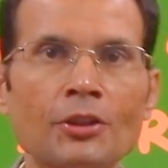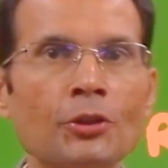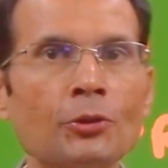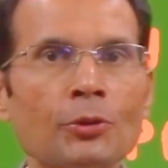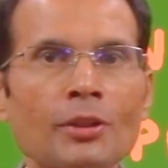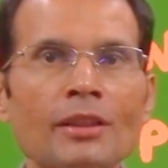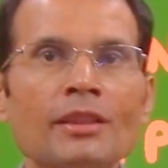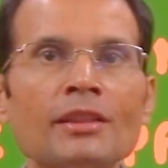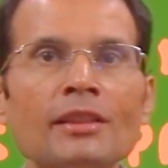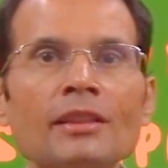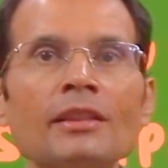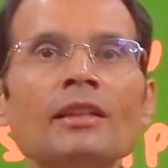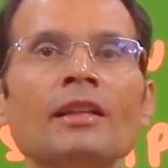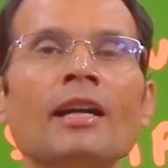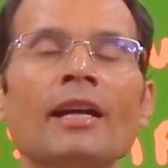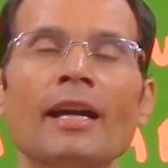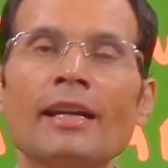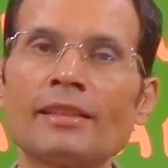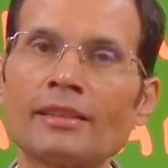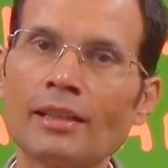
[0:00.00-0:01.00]

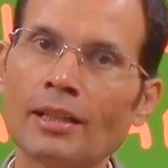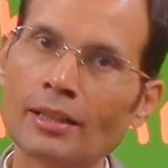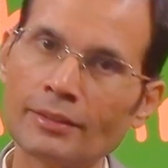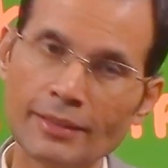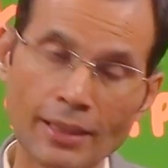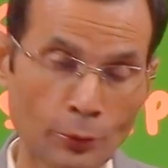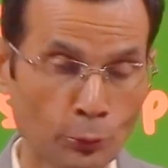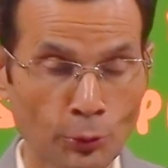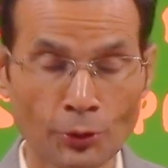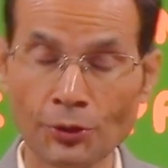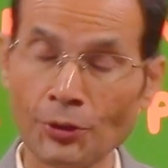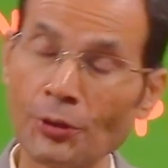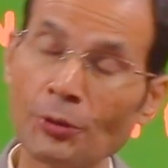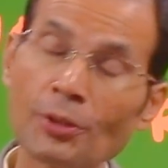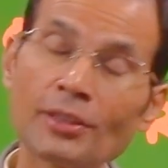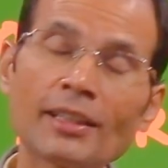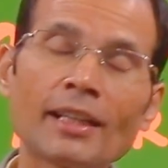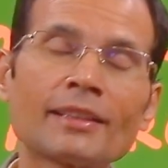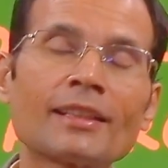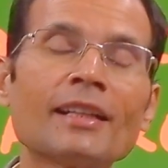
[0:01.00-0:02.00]
during
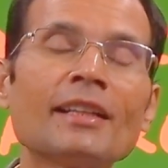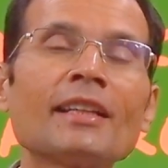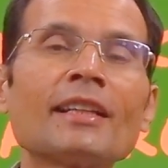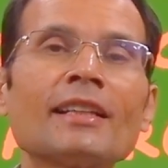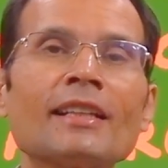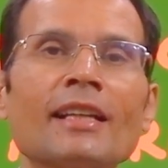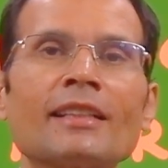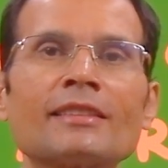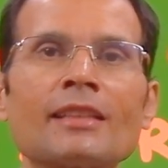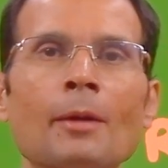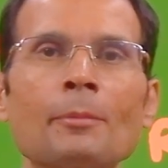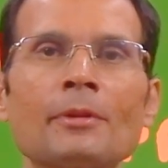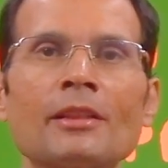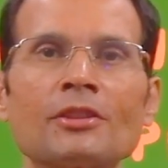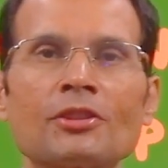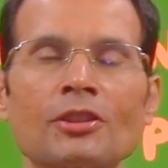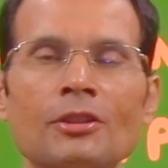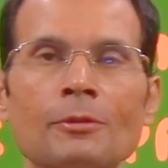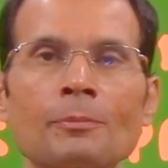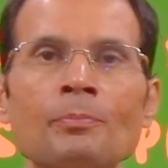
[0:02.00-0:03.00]
that clinical
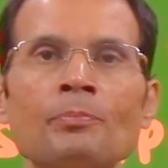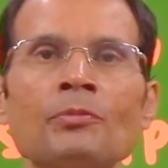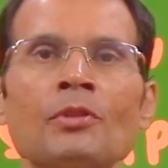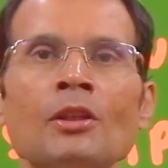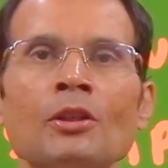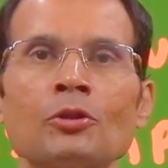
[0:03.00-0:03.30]
examination.